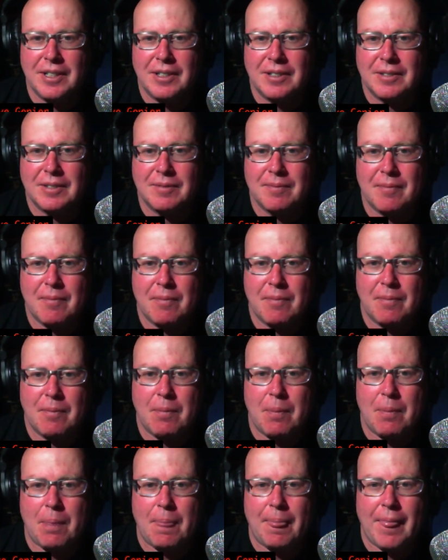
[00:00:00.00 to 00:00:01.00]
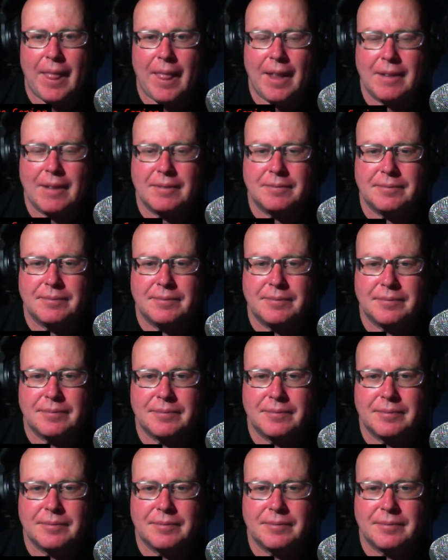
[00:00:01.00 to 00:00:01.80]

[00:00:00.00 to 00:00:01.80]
Where? How does the paranormal?